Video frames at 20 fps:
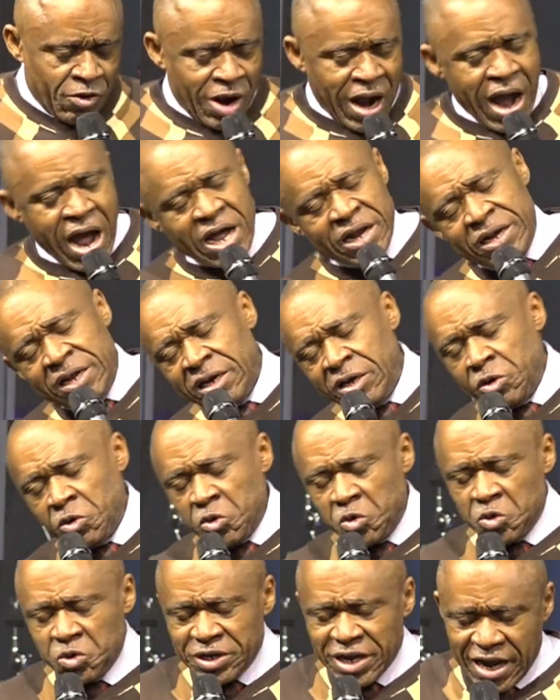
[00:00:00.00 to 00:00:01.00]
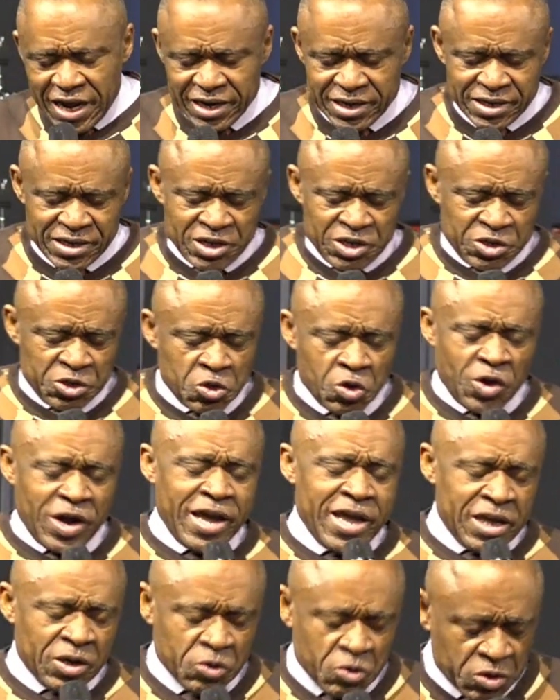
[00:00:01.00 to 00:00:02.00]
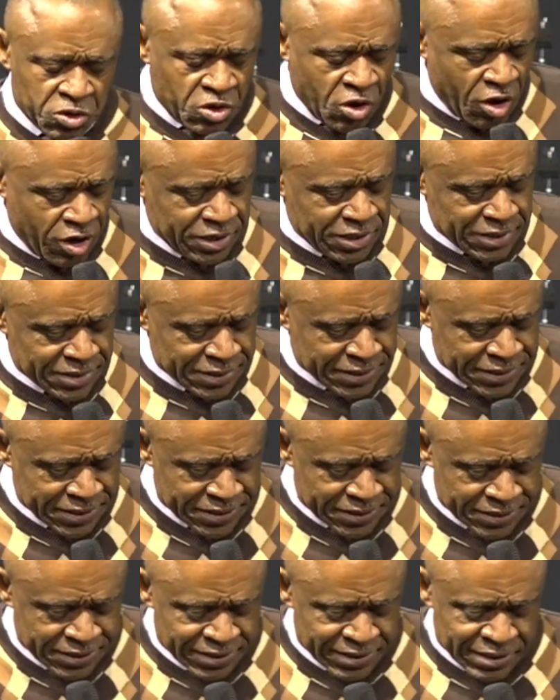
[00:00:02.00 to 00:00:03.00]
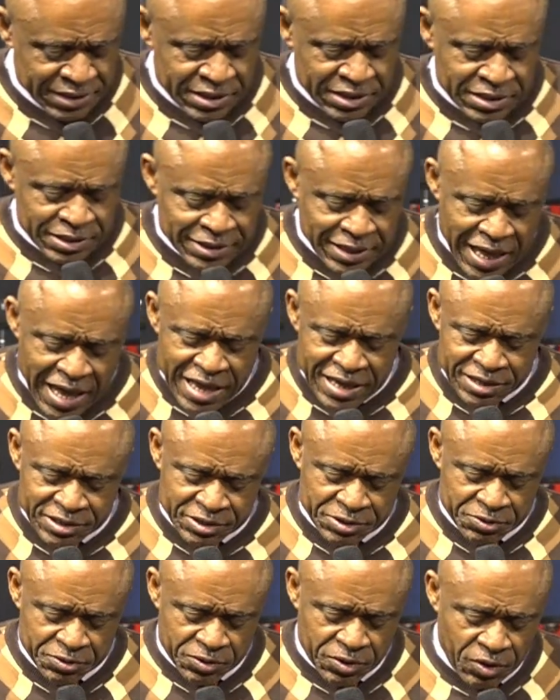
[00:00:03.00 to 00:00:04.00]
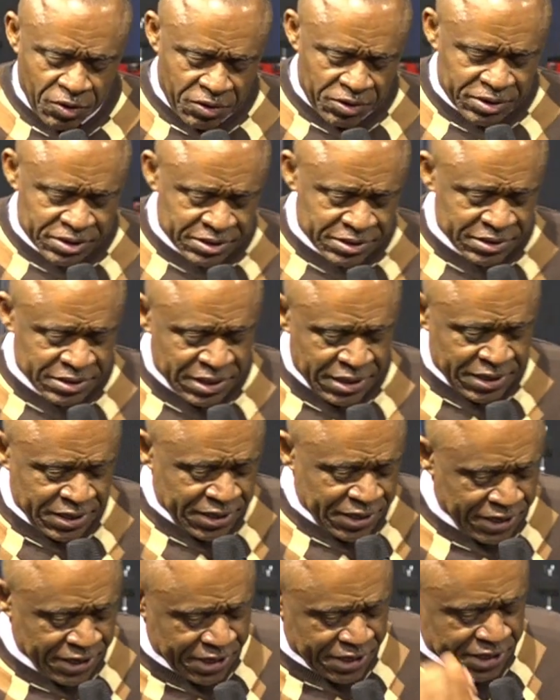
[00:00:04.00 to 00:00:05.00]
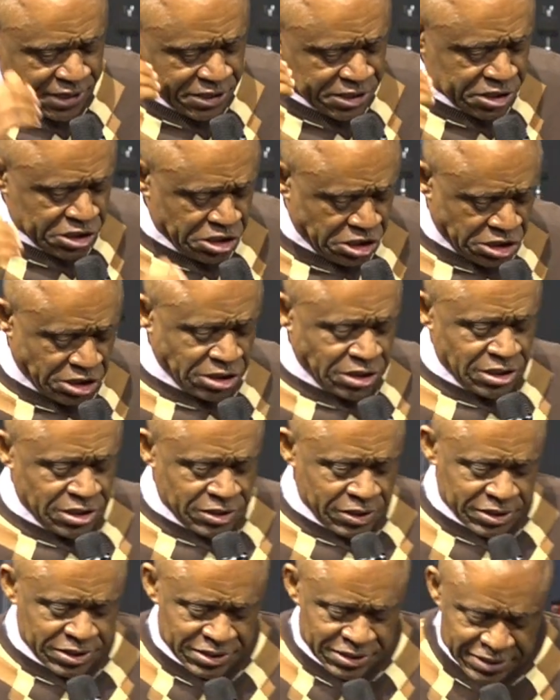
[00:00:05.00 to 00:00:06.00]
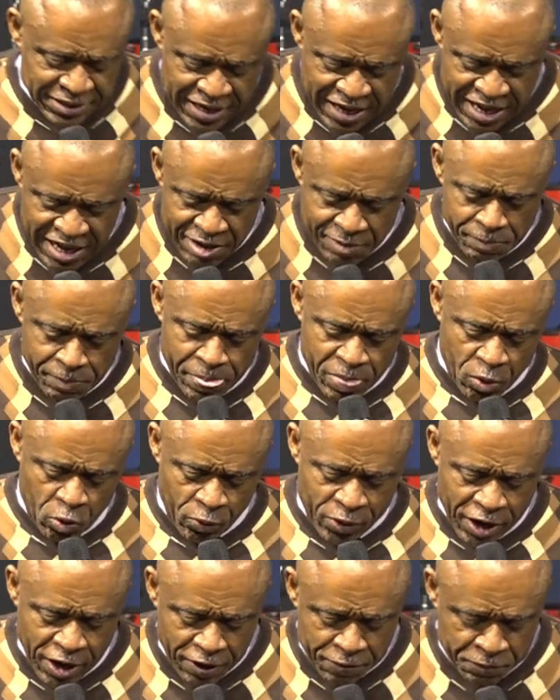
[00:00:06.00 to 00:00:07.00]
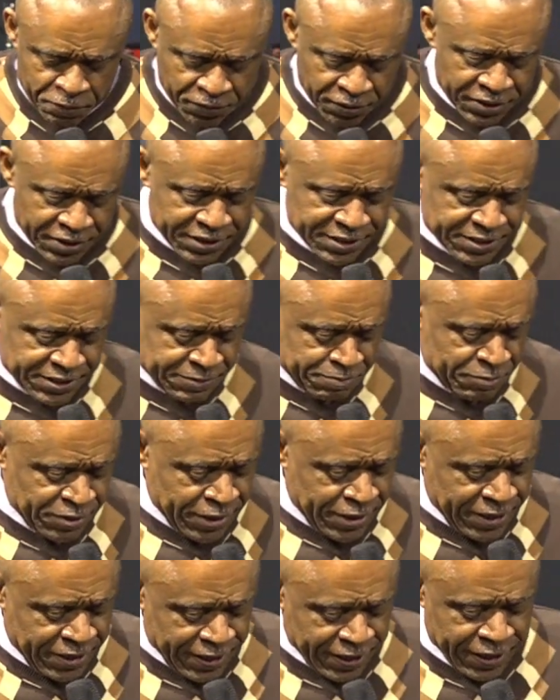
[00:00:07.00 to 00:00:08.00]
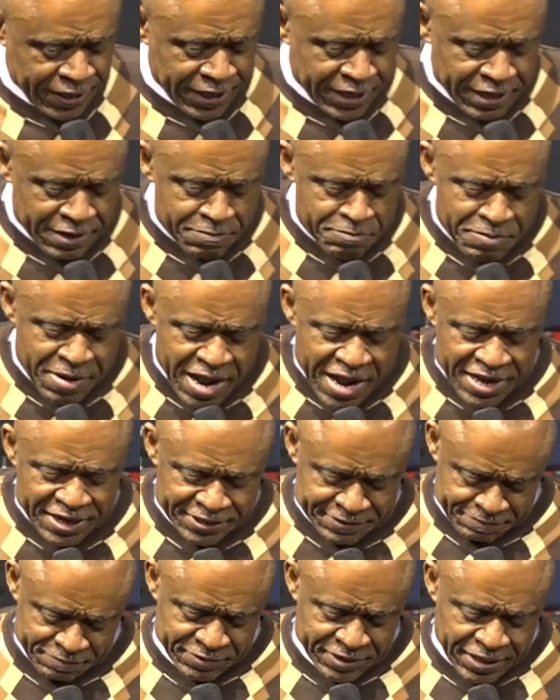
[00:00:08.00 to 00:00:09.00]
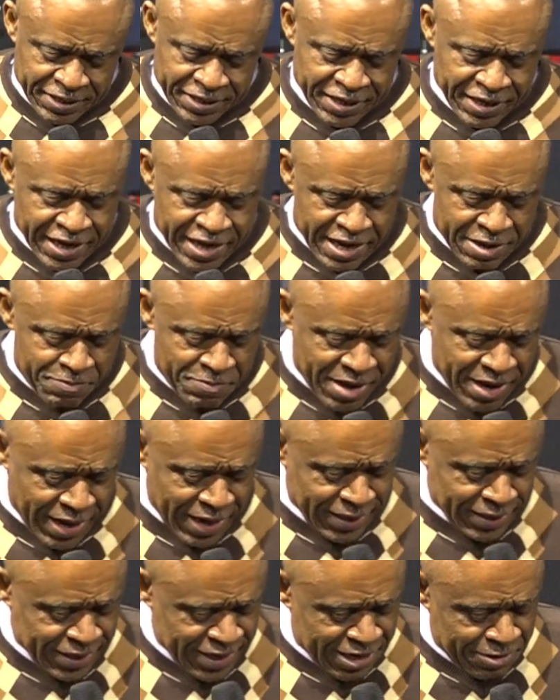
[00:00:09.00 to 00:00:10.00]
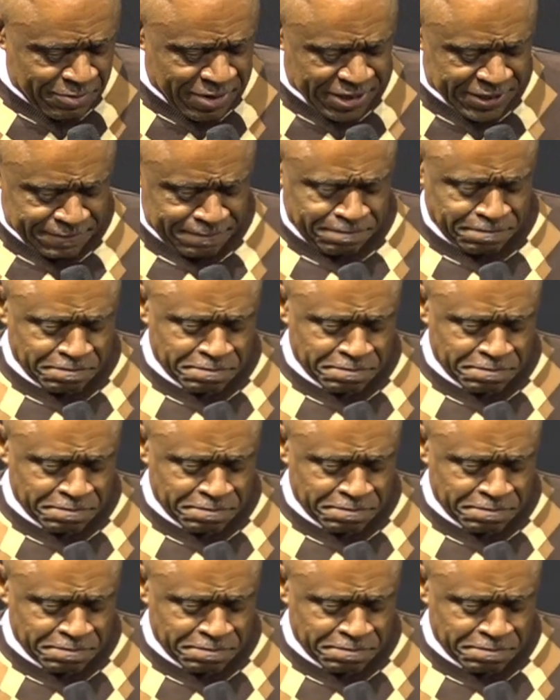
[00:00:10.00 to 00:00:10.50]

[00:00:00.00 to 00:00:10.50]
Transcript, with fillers: Hallelujah. You are a good God indeed. Thank you, Lord. In Jesus' name we have prayed. Amen. Amen and amen.